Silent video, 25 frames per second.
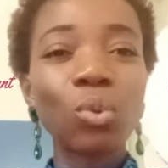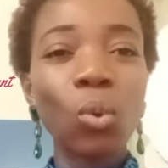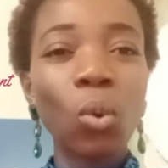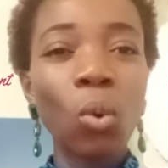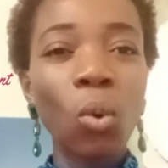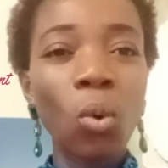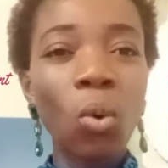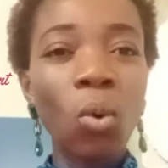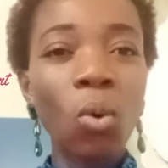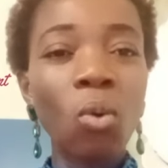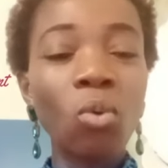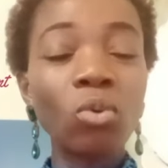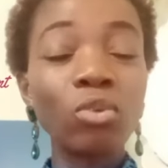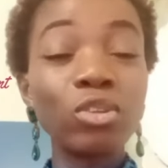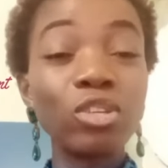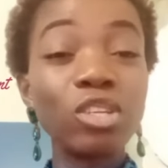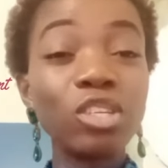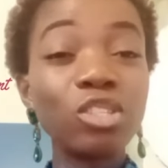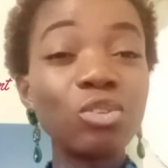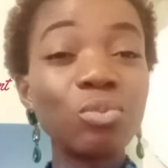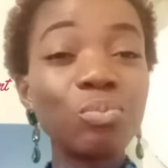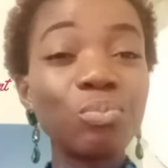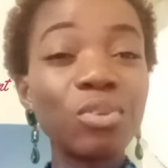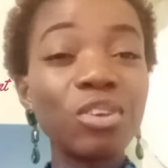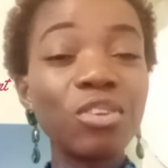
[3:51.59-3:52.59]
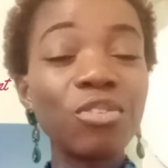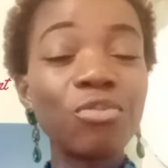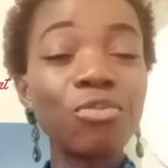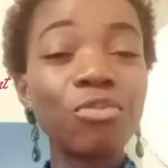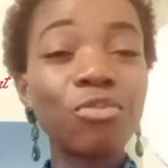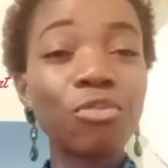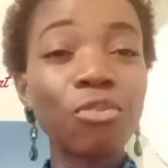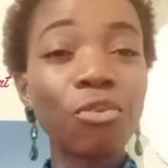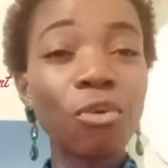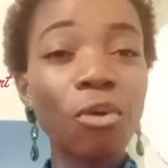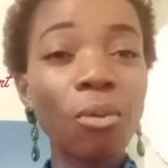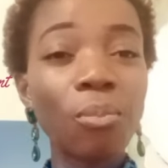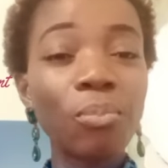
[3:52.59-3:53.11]
or you need to be
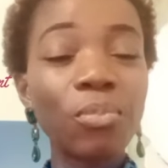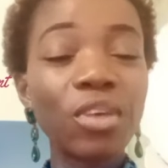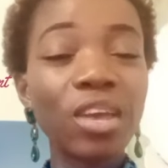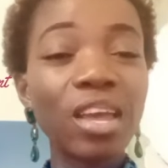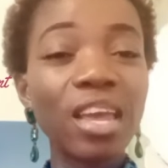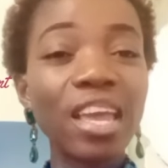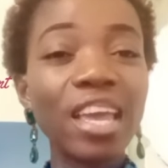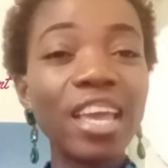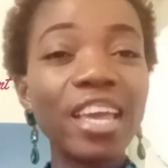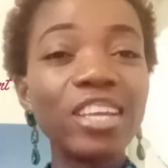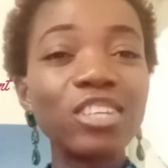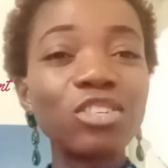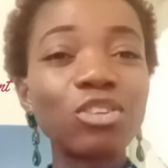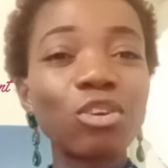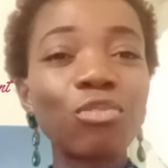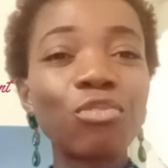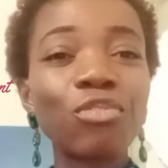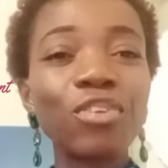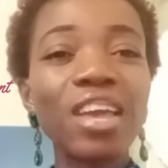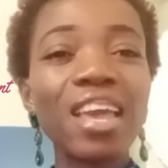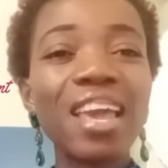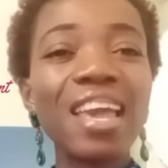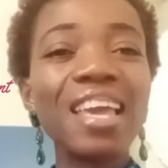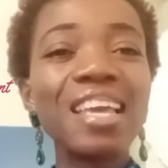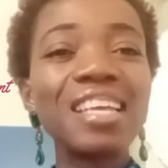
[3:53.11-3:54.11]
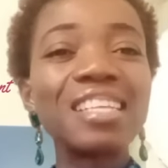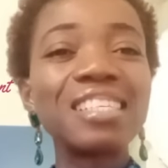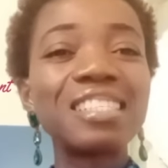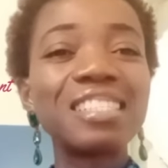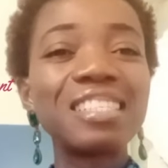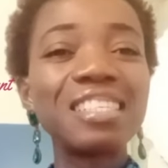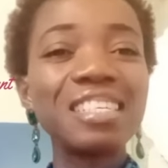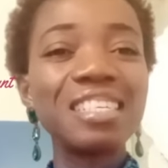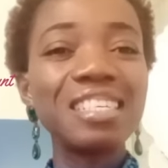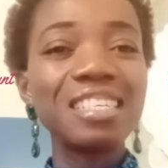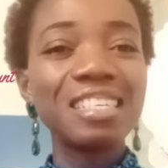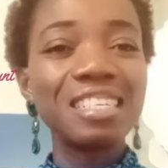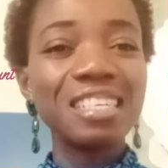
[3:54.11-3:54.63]
from the age of
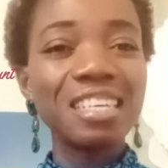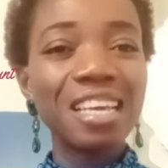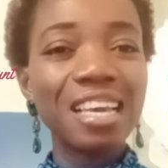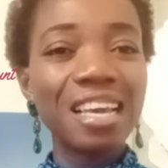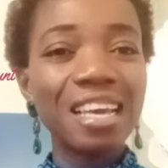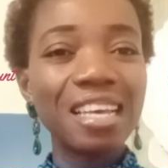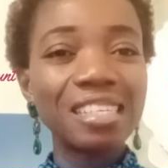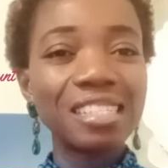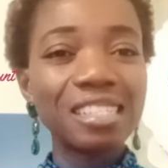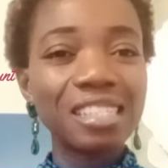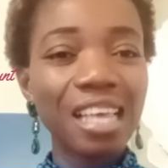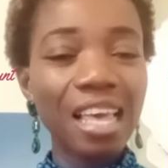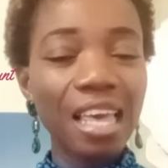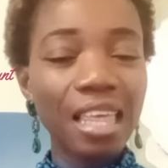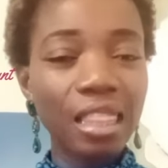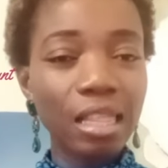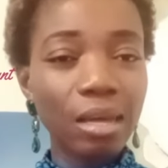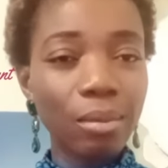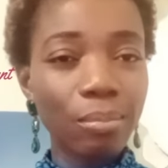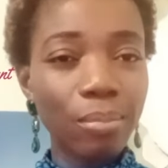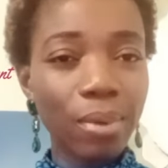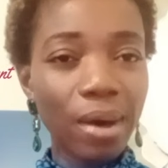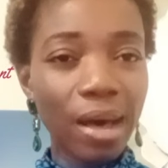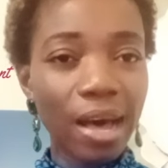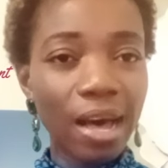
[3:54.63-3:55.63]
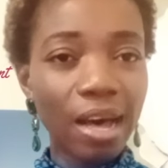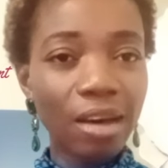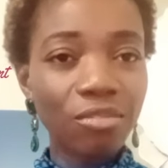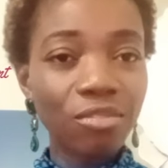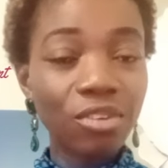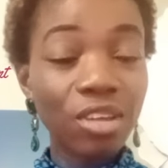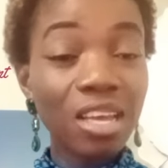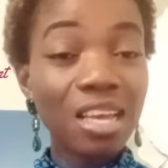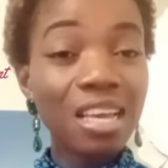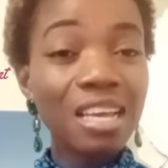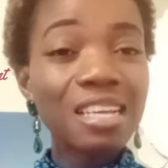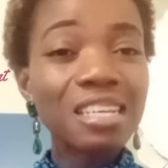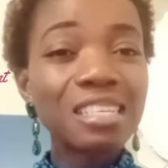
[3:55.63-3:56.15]
18 years and above.